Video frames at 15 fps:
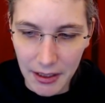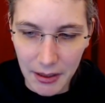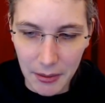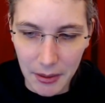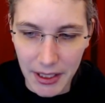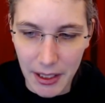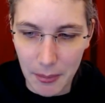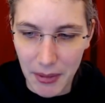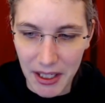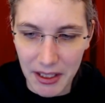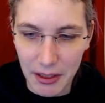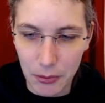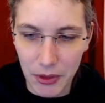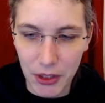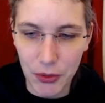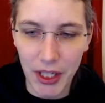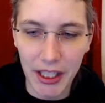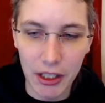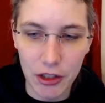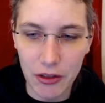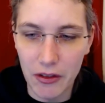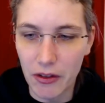yeah, making
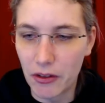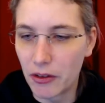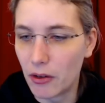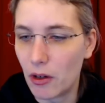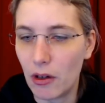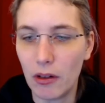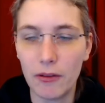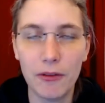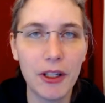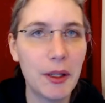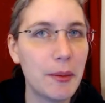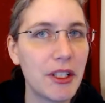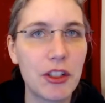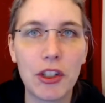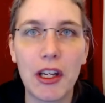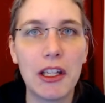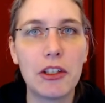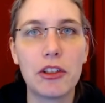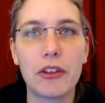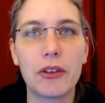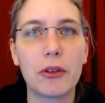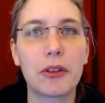retractions or filament
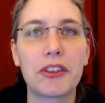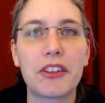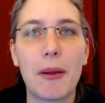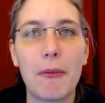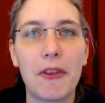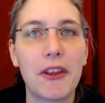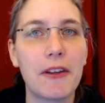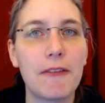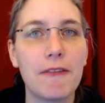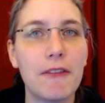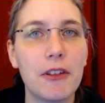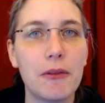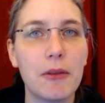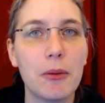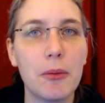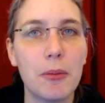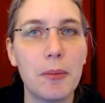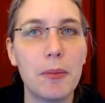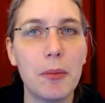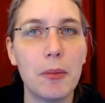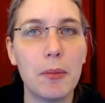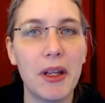changes or something vi uh,
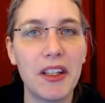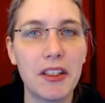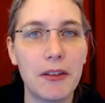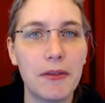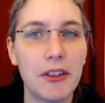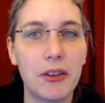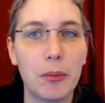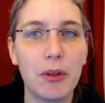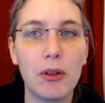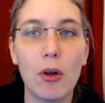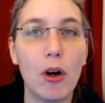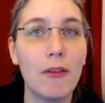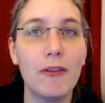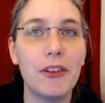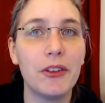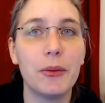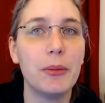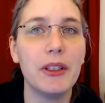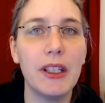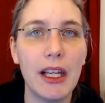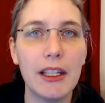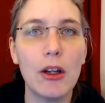better visible or
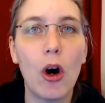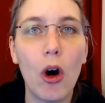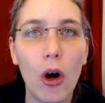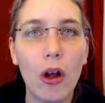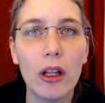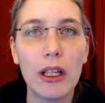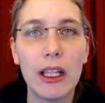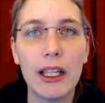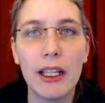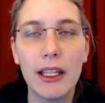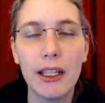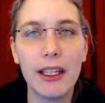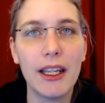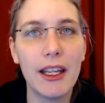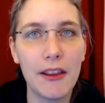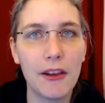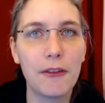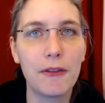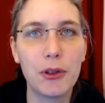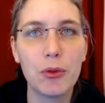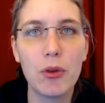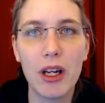visible at all in the
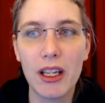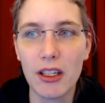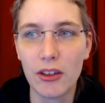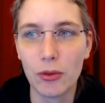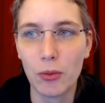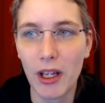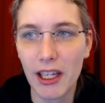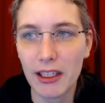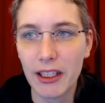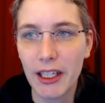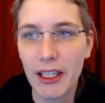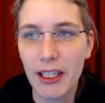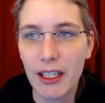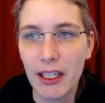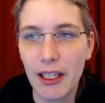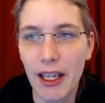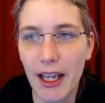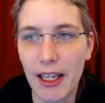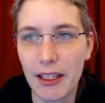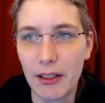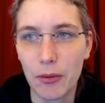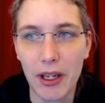viewer as well.
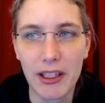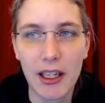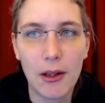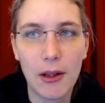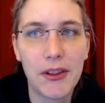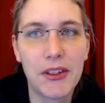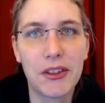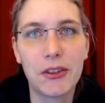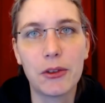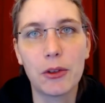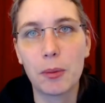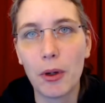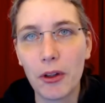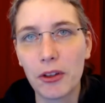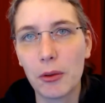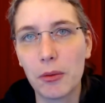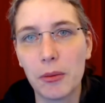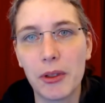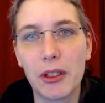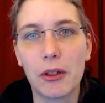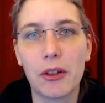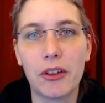And right now this is not possible
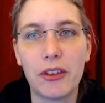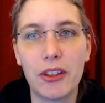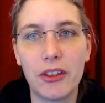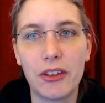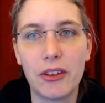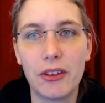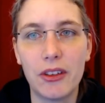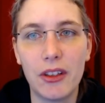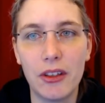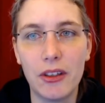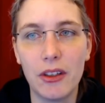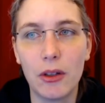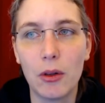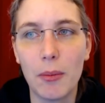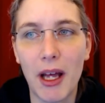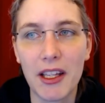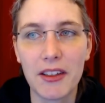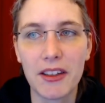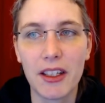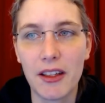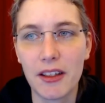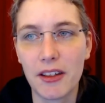because this, the, the, commands
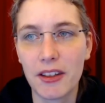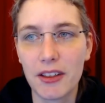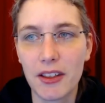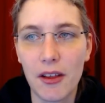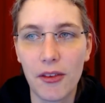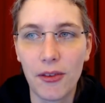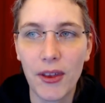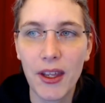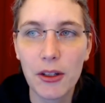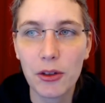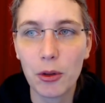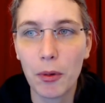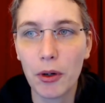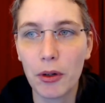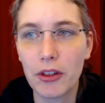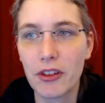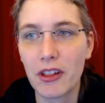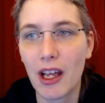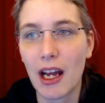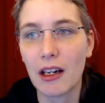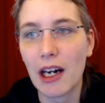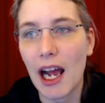that this thing supports
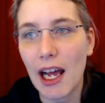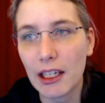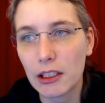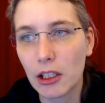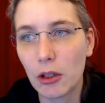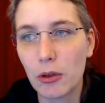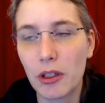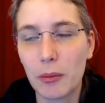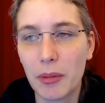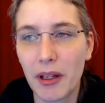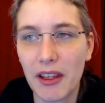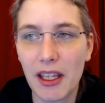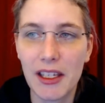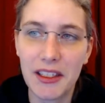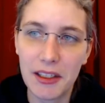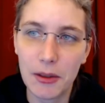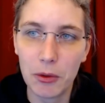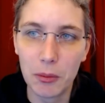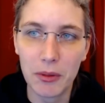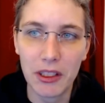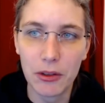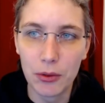are hard-coded, but the idea
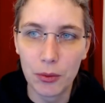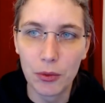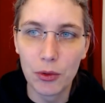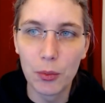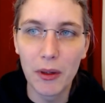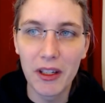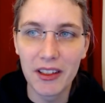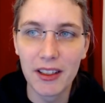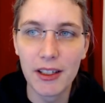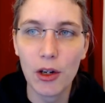would be to, to basically